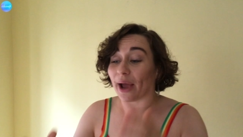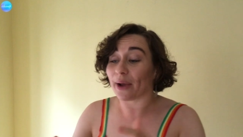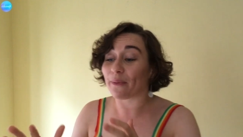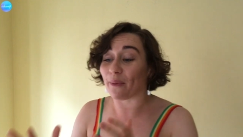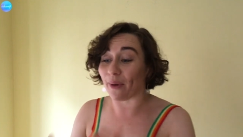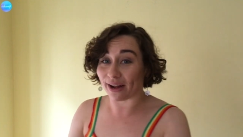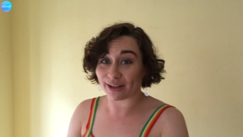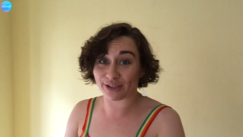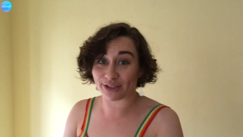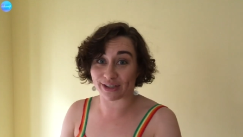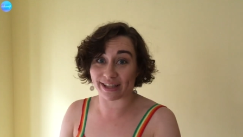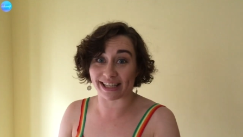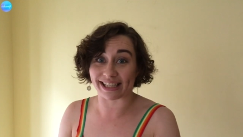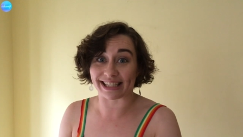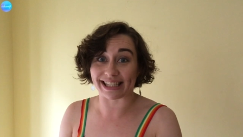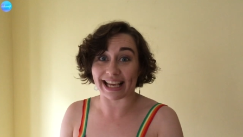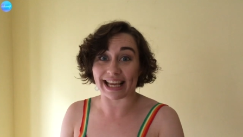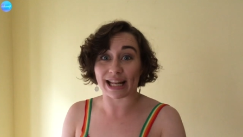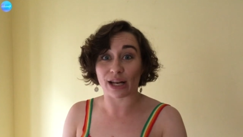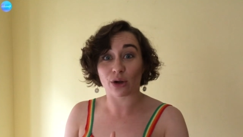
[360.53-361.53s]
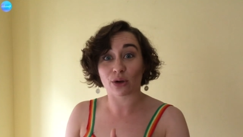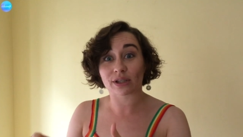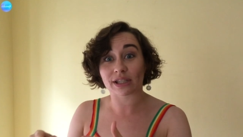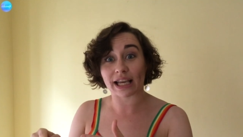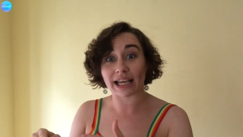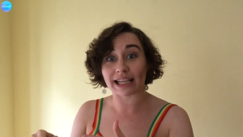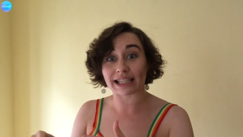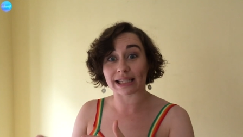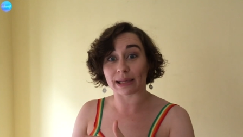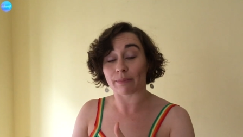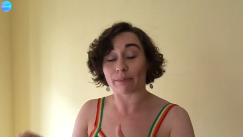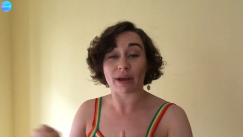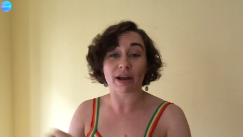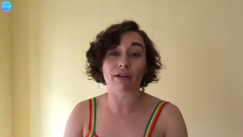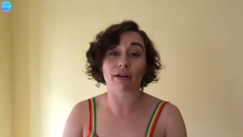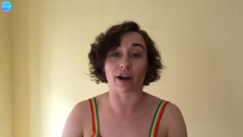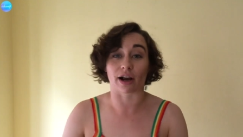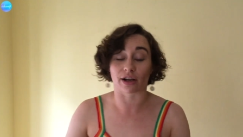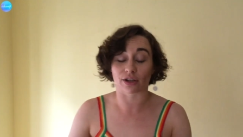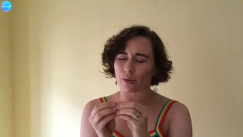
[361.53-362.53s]
I watch this, it looks like it's a
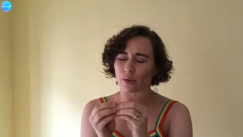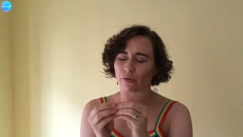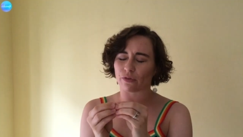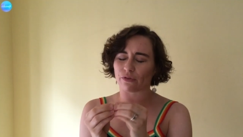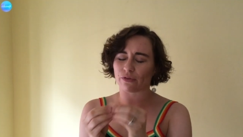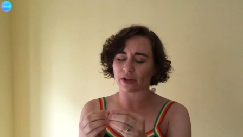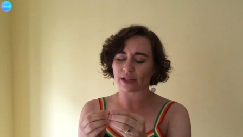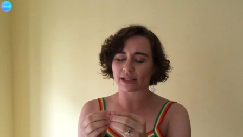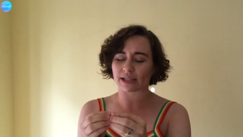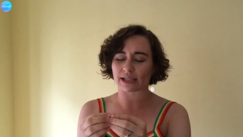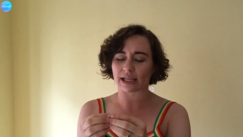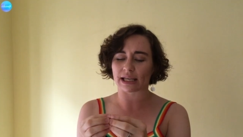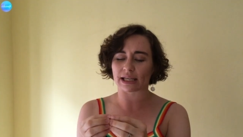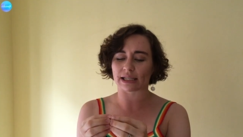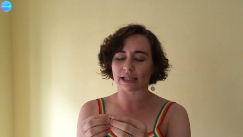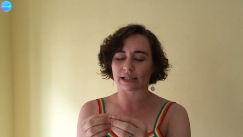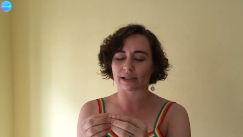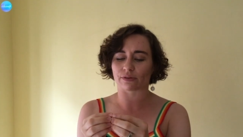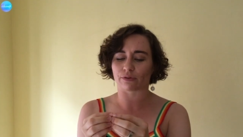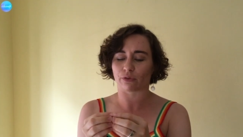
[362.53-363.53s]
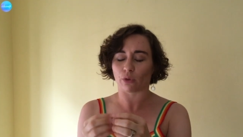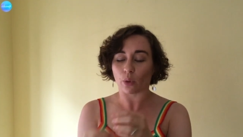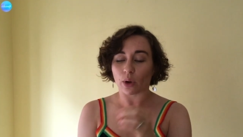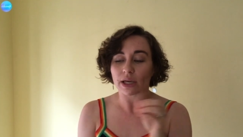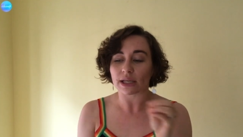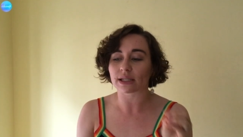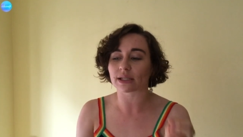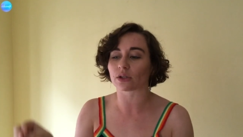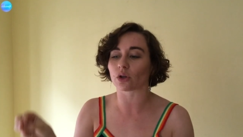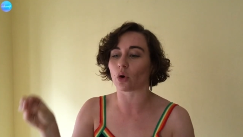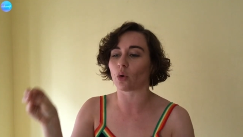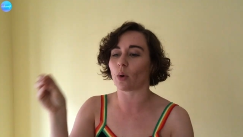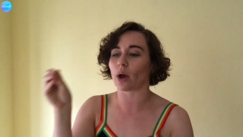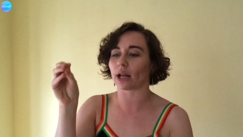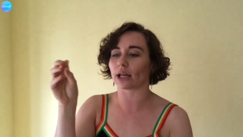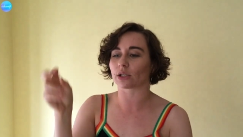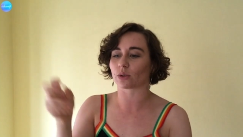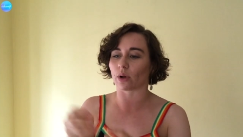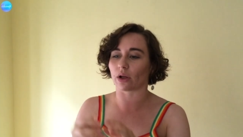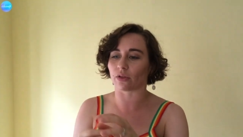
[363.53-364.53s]
mirror. It fits his voice so
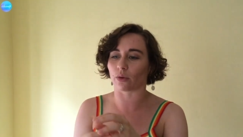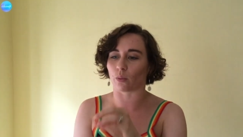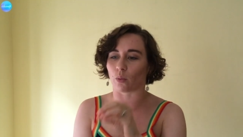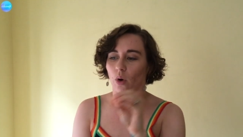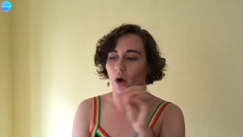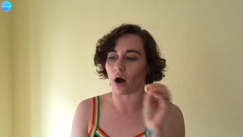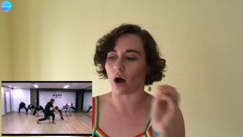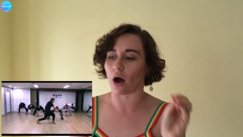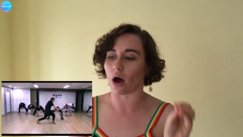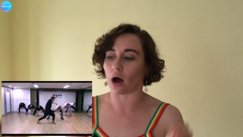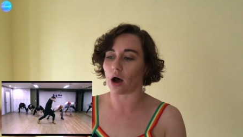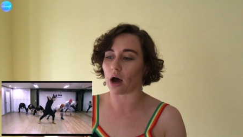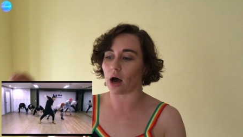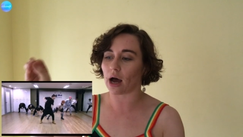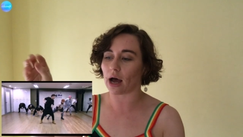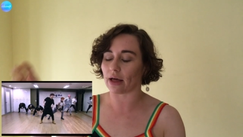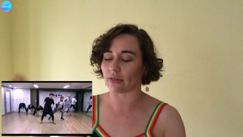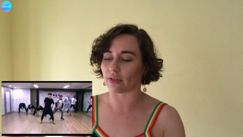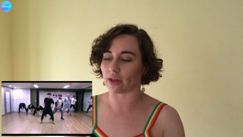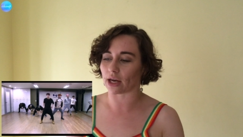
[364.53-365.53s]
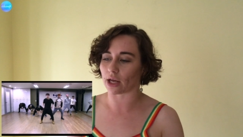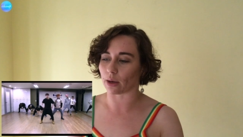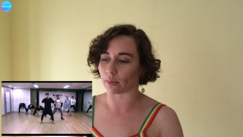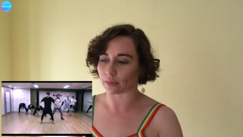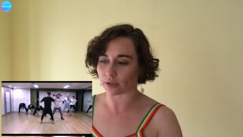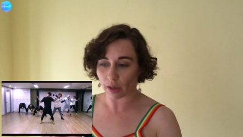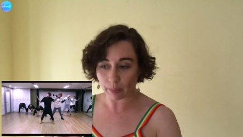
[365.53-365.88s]
well as well, the wah, and then it comes